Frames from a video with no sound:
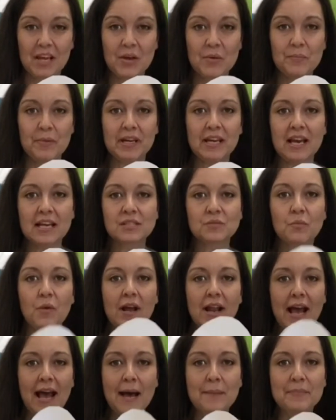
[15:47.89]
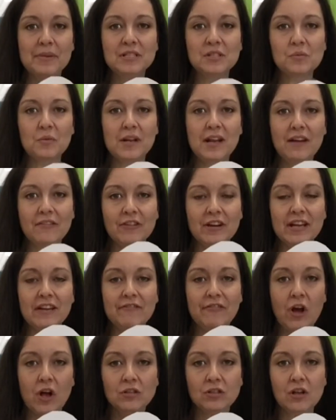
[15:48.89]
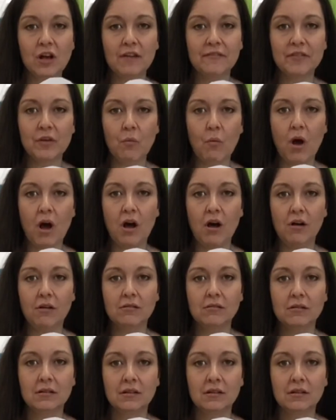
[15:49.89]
But guess what happens whenever he falls off the wall?